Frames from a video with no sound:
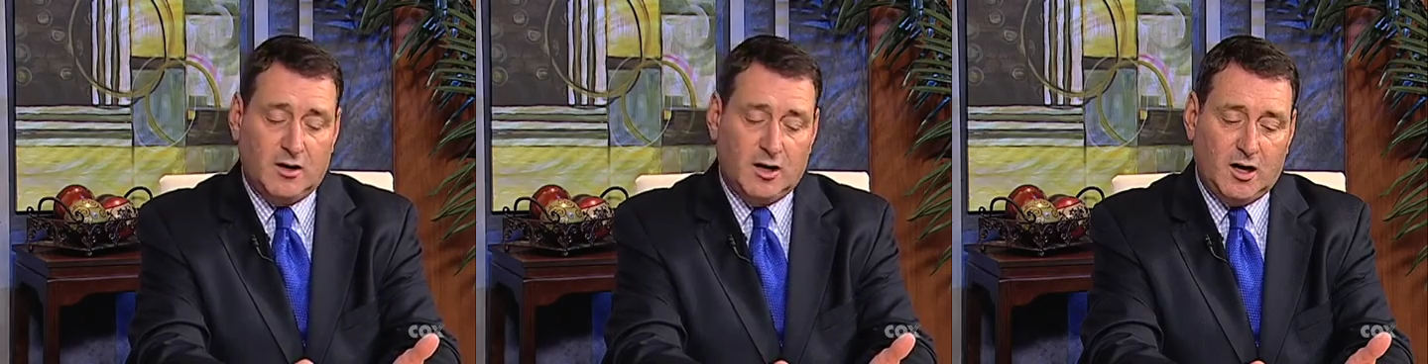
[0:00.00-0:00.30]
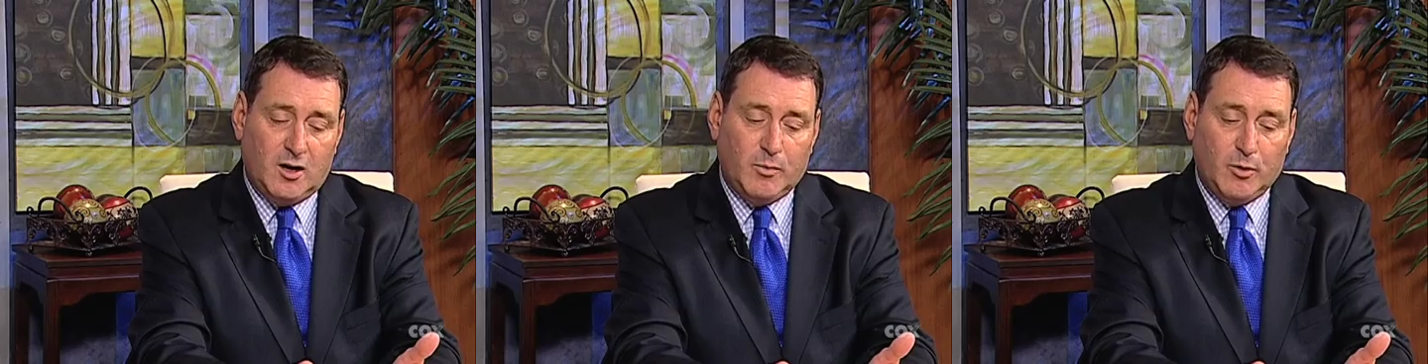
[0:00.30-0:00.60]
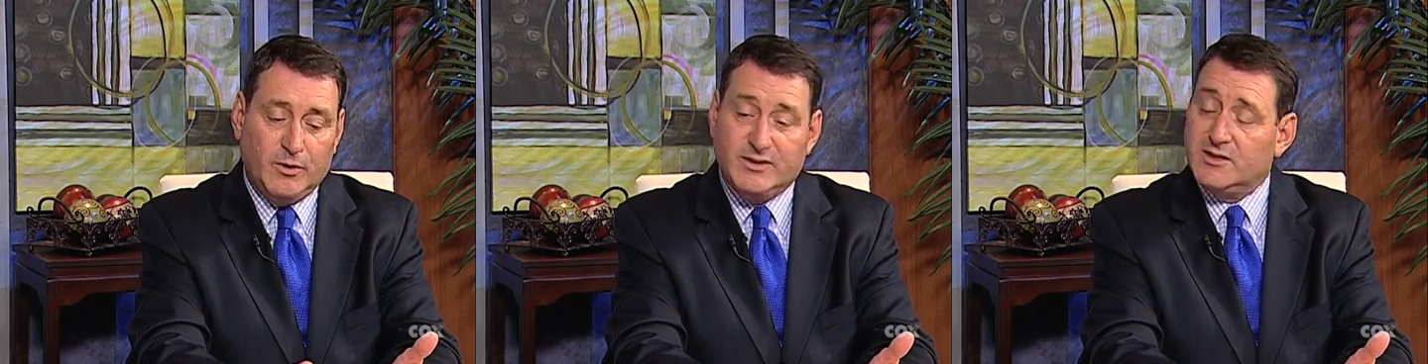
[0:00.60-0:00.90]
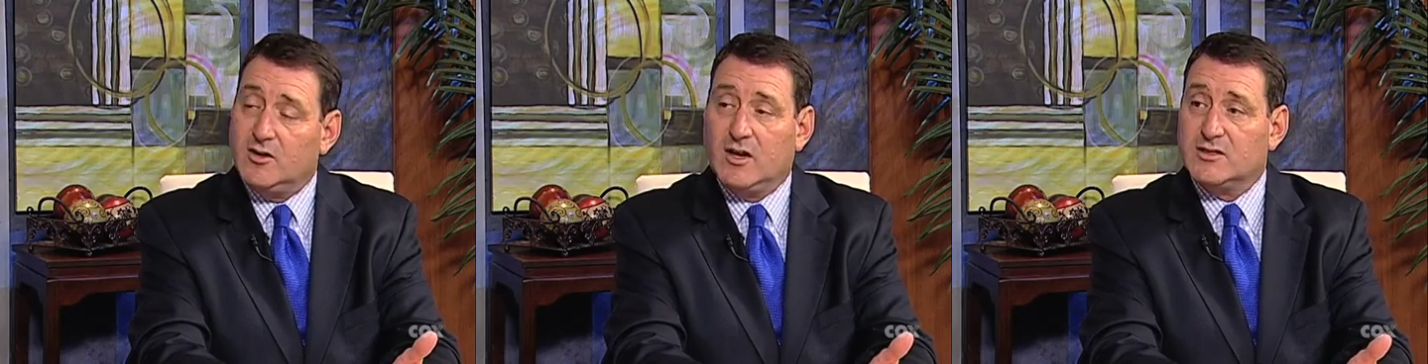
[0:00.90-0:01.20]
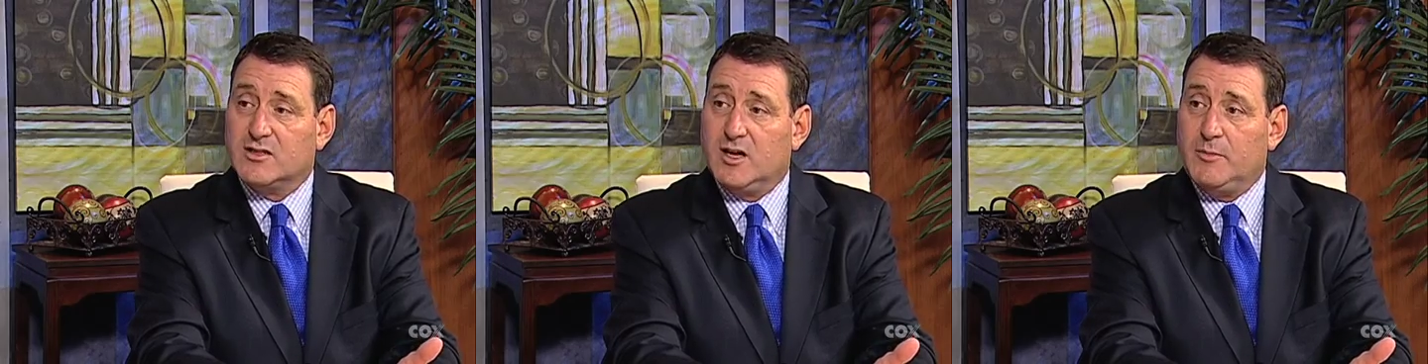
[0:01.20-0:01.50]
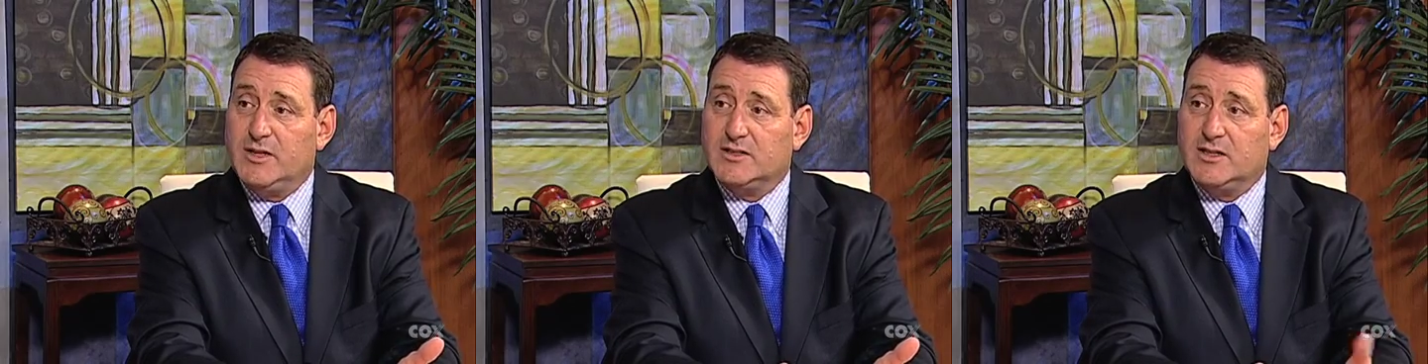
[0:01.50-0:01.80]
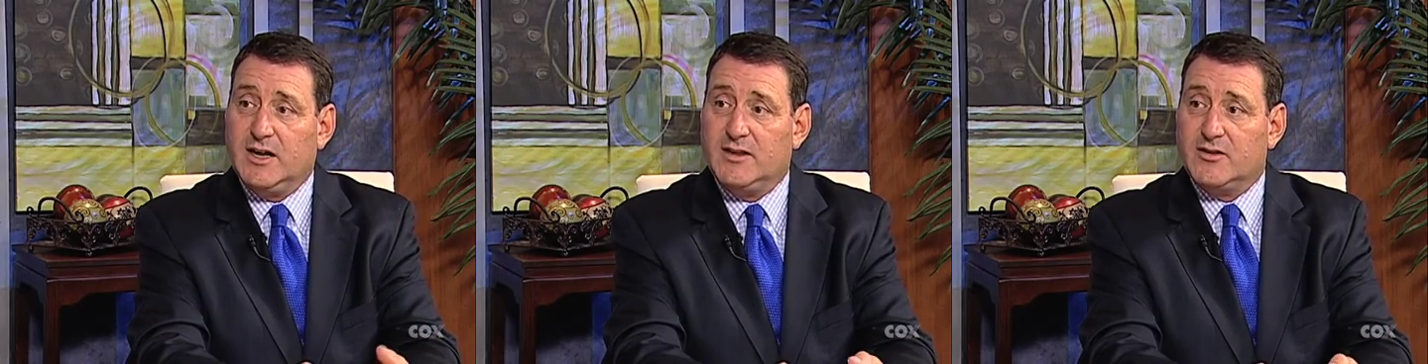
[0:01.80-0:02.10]
But we see lots of companies
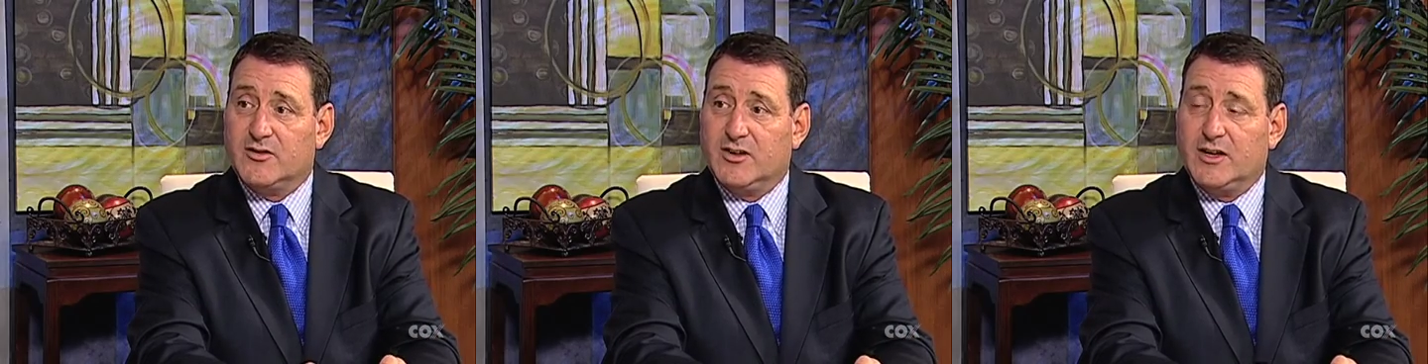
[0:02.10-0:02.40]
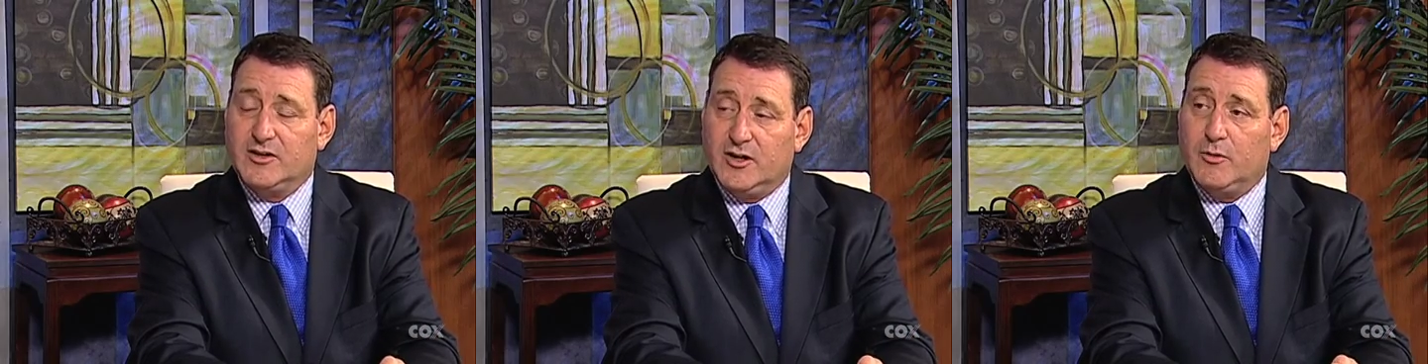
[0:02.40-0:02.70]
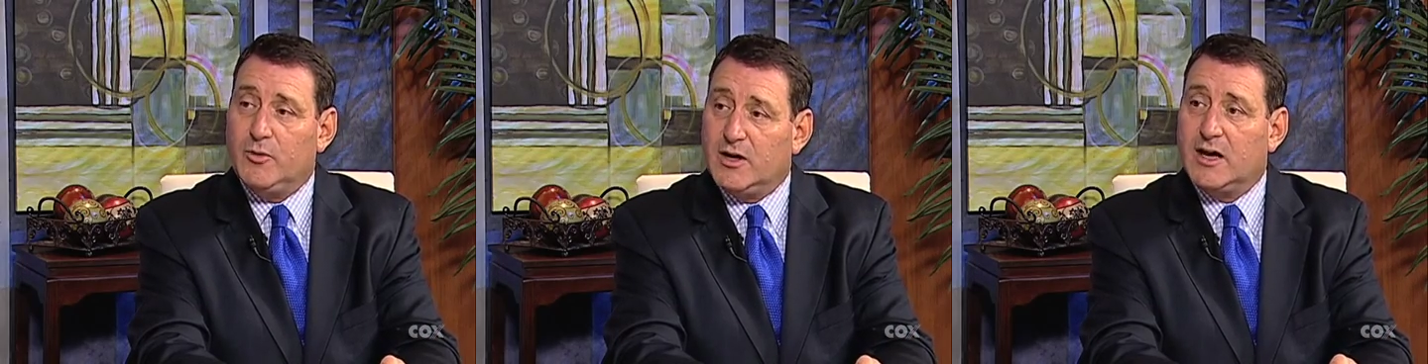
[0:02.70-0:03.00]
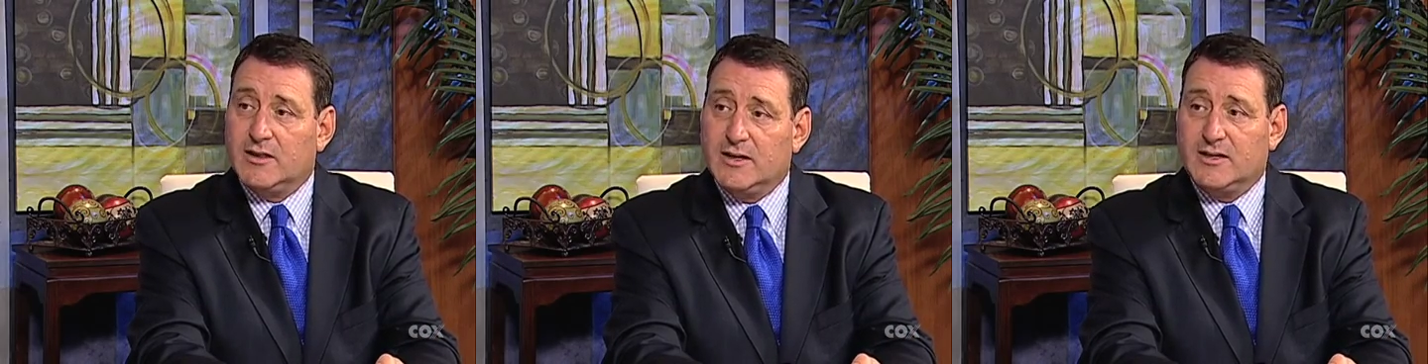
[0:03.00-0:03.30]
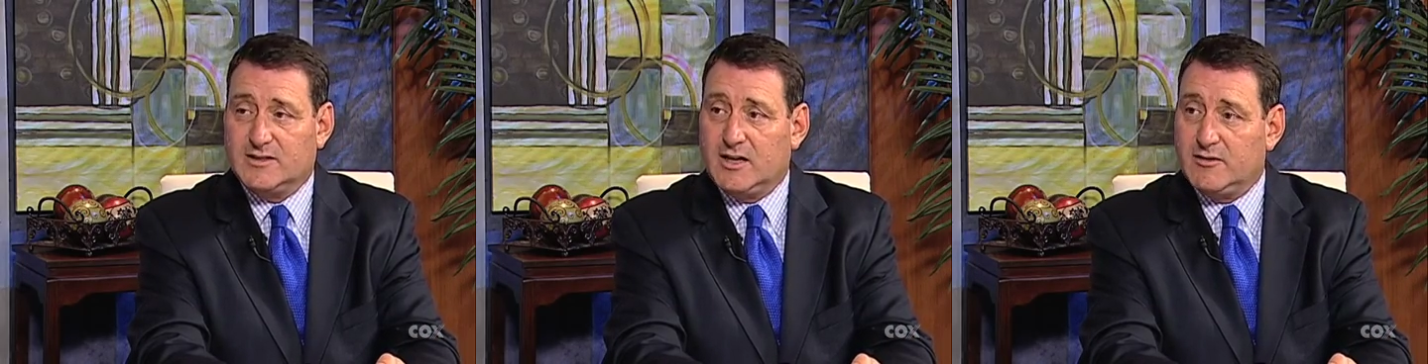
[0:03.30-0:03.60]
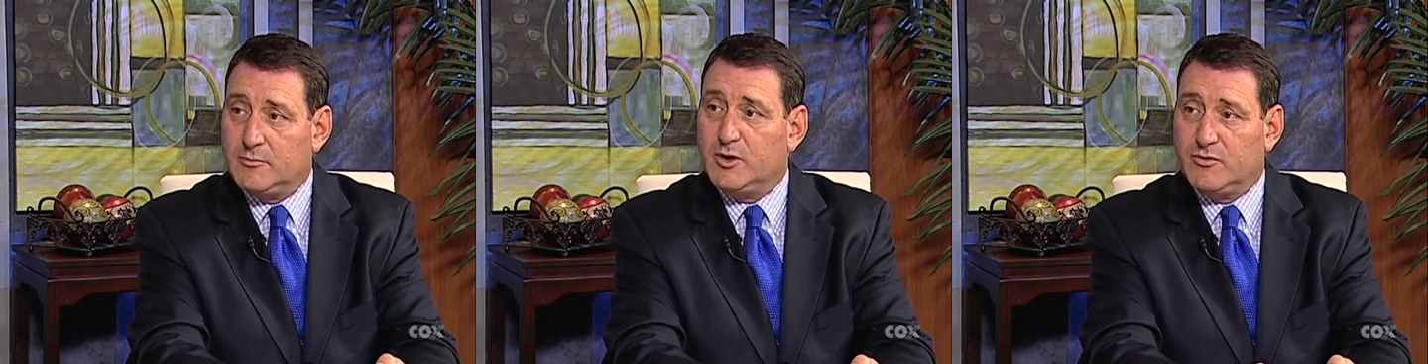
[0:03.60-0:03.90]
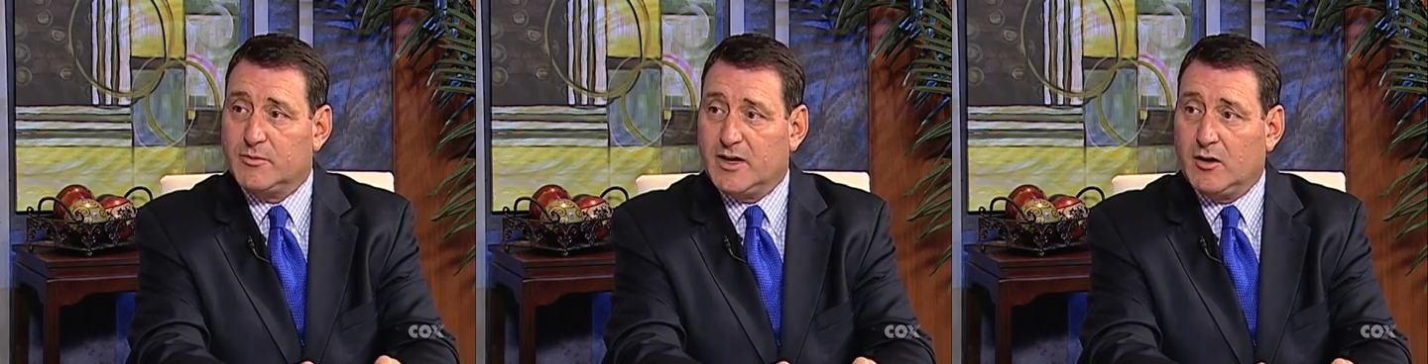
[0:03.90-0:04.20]
today that are saying, you know what, I think it's time to move
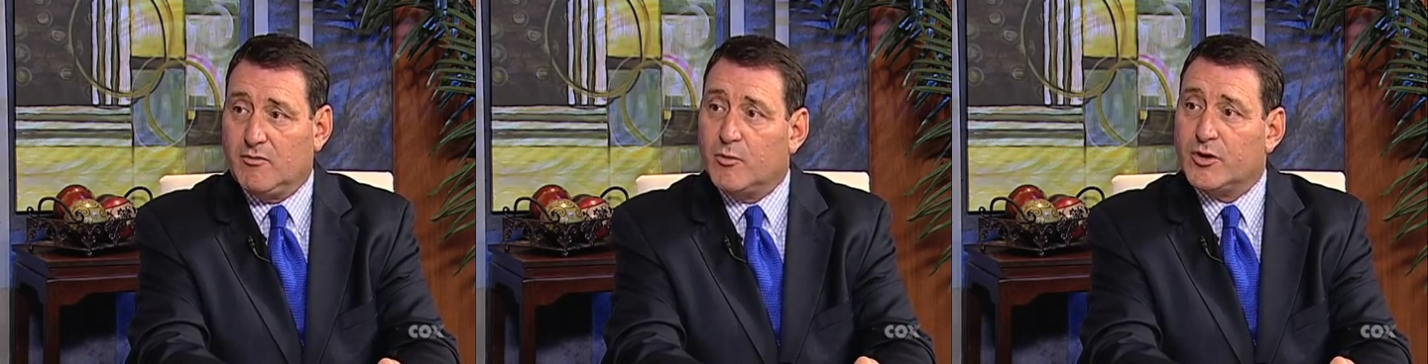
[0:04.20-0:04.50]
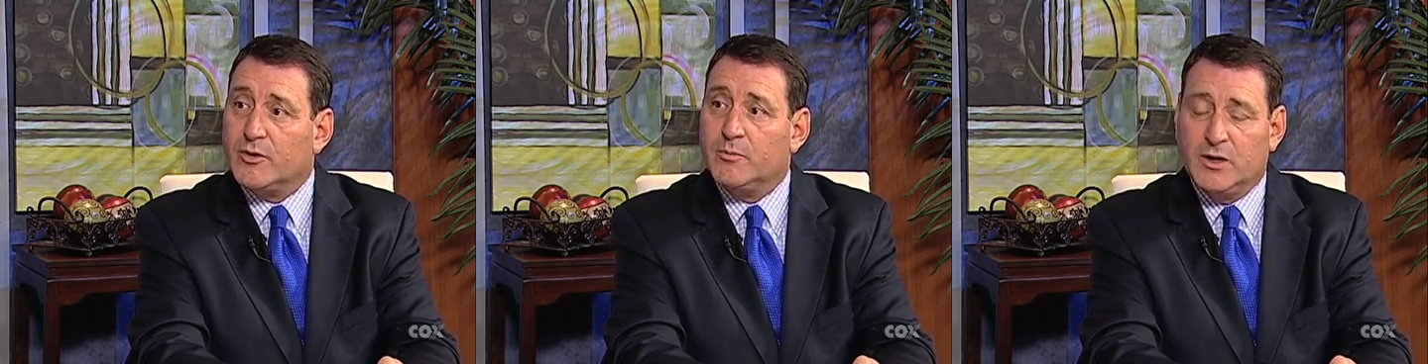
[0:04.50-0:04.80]
from California.